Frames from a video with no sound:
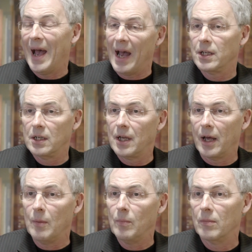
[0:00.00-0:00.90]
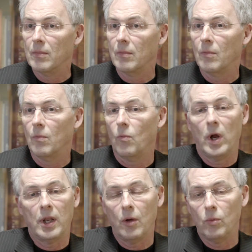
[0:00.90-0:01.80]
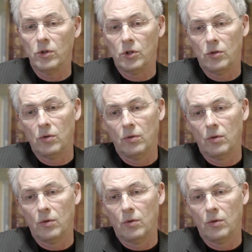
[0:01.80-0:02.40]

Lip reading: at a time when there was